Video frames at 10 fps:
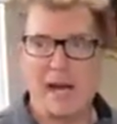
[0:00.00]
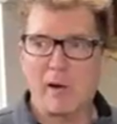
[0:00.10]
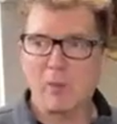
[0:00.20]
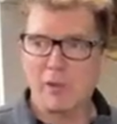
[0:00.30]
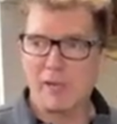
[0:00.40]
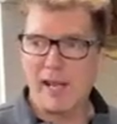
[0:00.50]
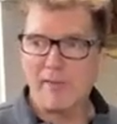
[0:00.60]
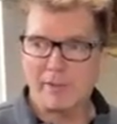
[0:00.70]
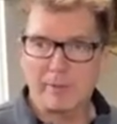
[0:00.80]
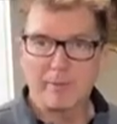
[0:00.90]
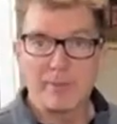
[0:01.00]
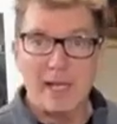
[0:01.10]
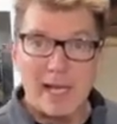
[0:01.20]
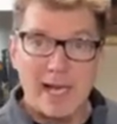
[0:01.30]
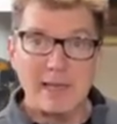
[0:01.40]
with now more than ever,
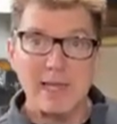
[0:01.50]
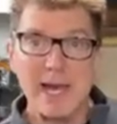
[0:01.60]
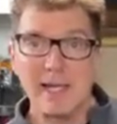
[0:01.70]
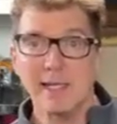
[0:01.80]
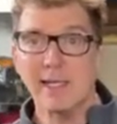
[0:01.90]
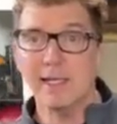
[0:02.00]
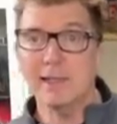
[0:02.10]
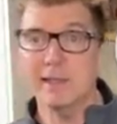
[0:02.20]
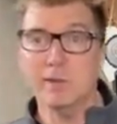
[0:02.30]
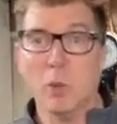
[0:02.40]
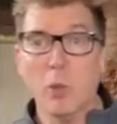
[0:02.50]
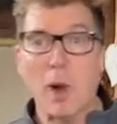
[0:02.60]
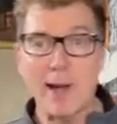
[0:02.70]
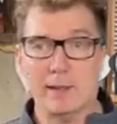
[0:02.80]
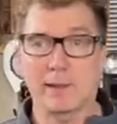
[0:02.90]
and that is
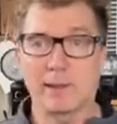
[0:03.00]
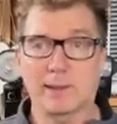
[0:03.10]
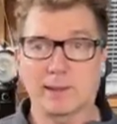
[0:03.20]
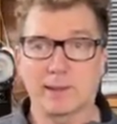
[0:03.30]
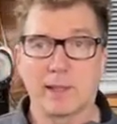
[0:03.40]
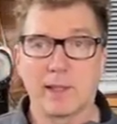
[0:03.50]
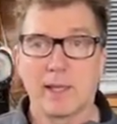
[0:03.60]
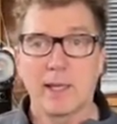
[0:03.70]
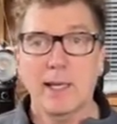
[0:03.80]
wireless